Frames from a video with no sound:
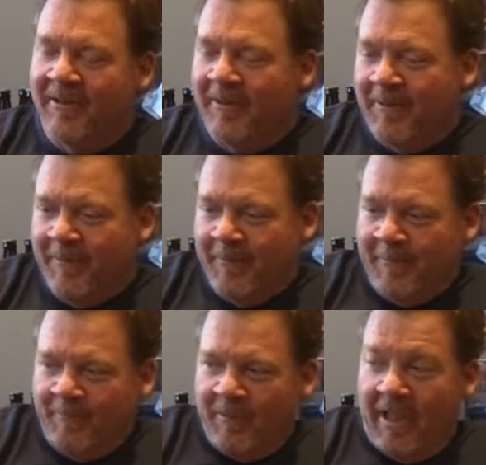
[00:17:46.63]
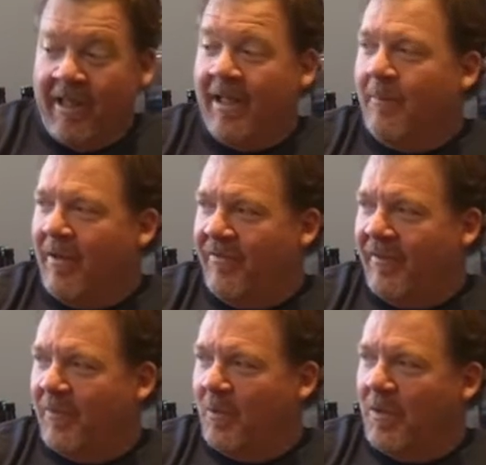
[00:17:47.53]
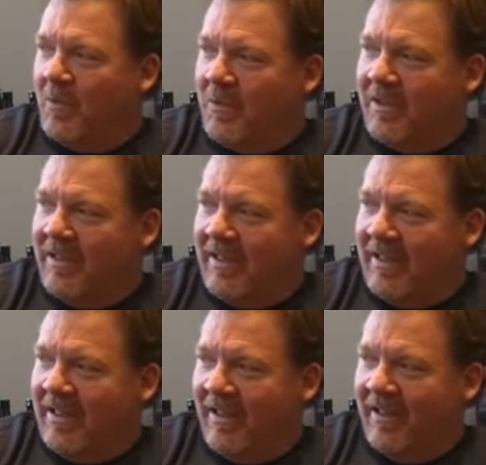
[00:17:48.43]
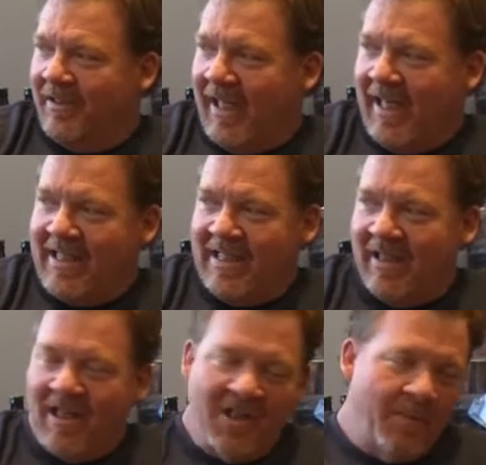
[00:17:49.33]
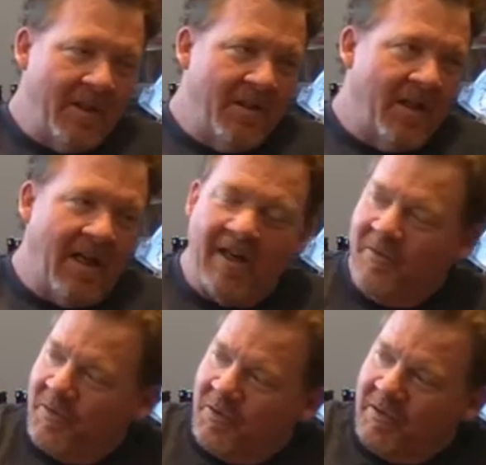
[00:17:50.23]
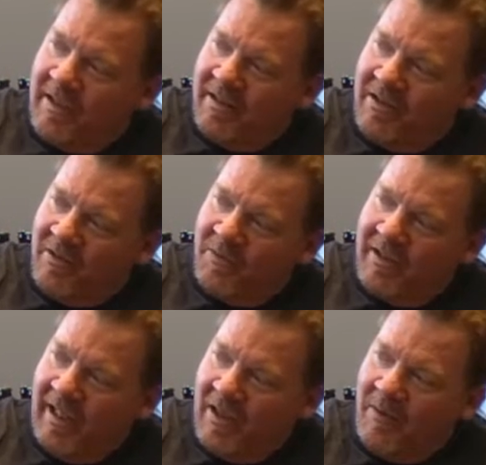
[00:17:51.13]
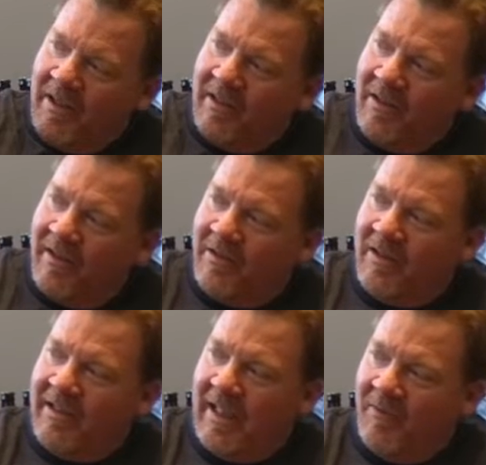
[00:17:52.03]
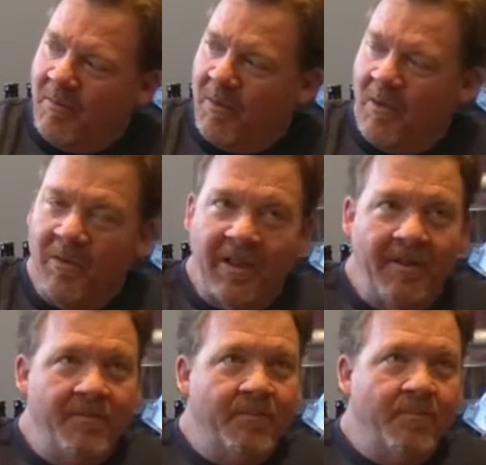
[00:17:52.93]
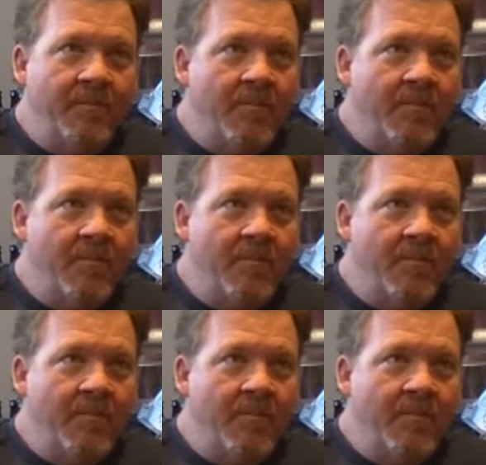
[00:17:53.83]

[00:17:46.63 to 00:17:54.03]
Yeah. And then my favorite one was the Hazy Cosmic Jive, which was that silver can right there. That's a David Bowie.